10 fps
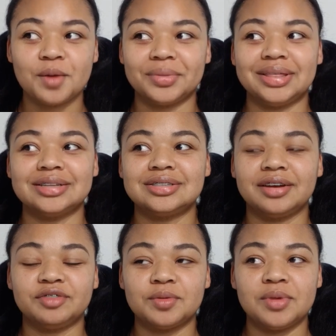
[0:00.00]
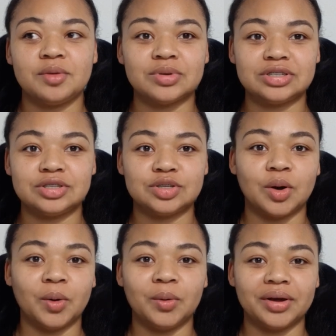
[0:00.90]
But that stuff to me was
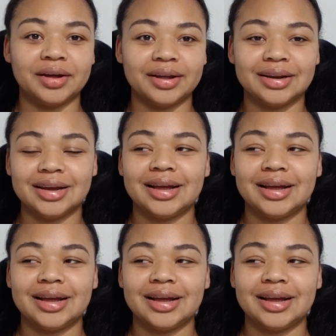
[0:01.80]
so good.